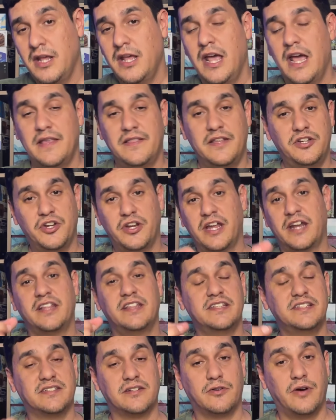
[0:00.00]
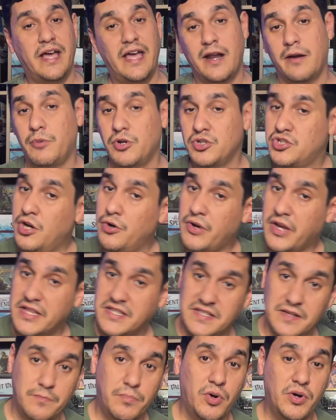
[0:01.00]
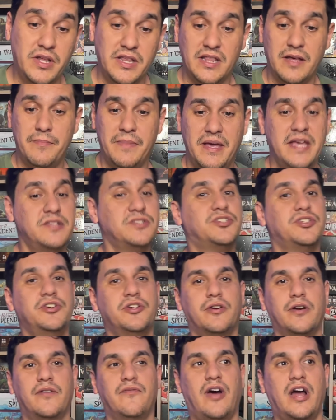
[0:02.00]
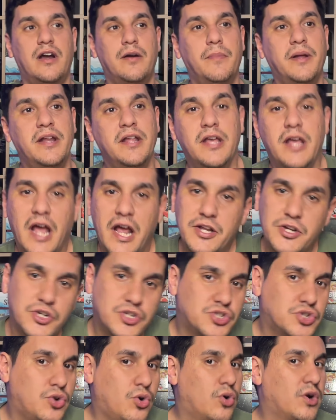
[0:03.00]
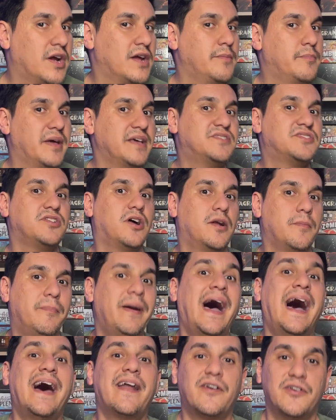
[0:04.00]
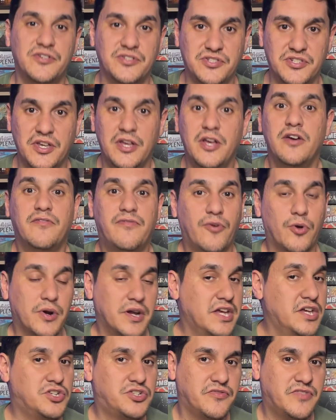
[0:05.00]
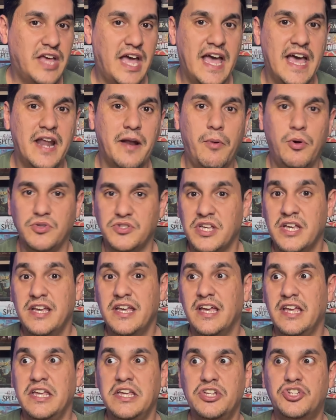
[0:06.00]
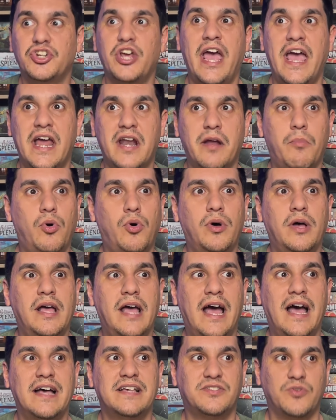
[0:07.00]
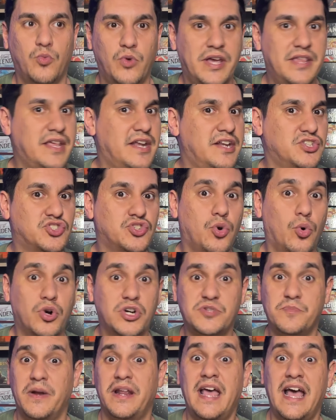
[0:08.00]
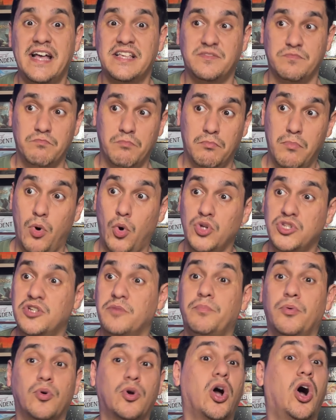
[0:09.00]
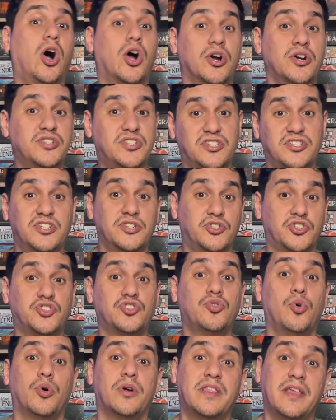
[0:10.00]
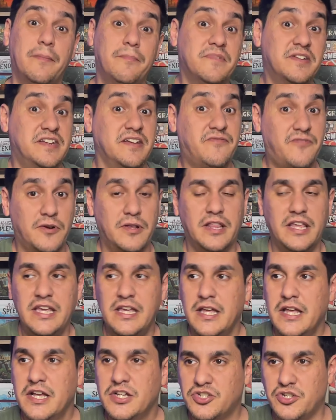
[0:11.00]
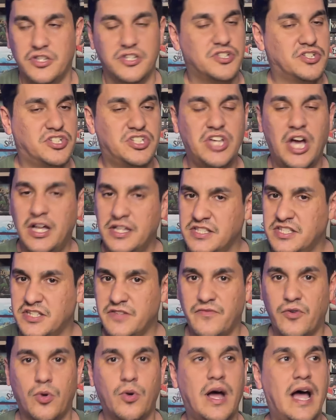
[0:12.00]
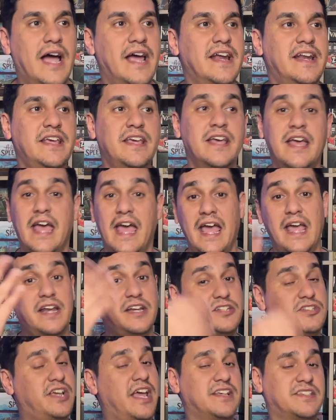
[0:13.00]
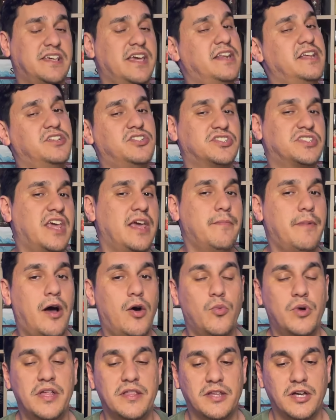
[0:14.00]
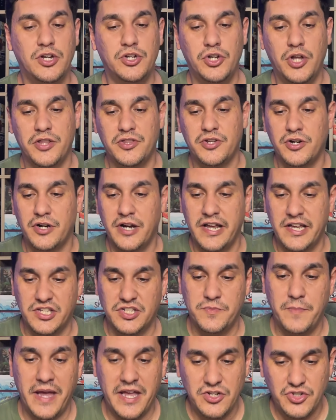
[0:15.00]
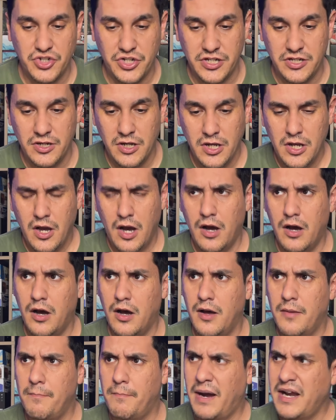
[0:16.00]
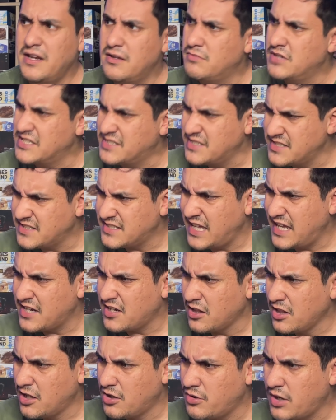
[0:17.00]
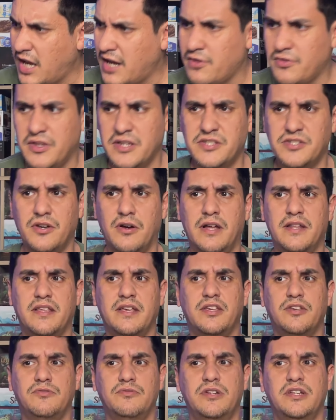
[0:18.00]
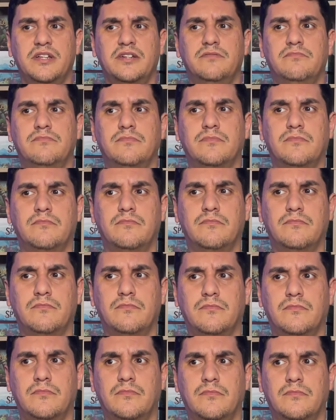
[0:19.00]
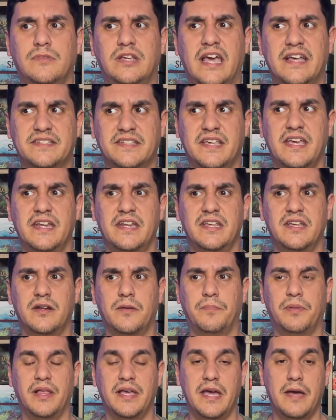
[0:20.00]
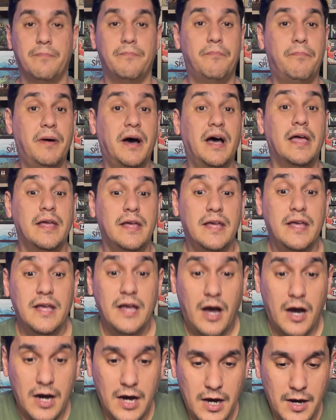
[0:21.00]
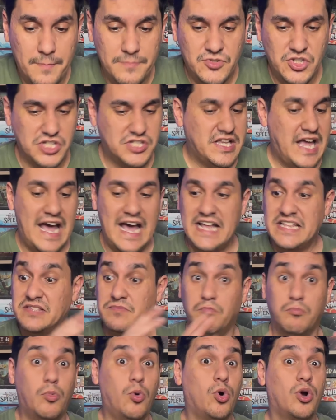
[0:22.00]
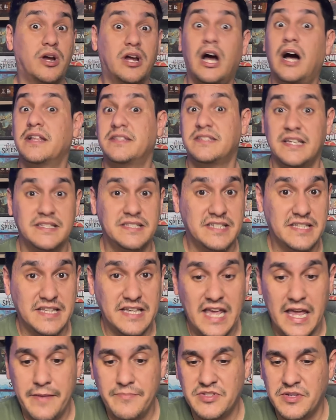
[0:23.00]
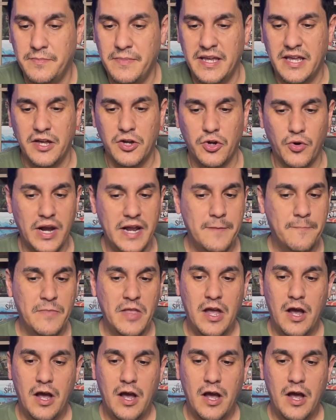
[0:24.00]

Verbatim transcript: And then you're getting these little animal tokens and putting them into your environment, and you're scoring based on patterns for each of the animals. Each animal has a way that it scores, but it has multiple cards to score them differently. So there's tons of variety. And Cascadia just came out with another expansion. Uh, might, is it standalone? I don't think so. I think you need Cascadia to play it, but um, just adds more content to the game to make it great.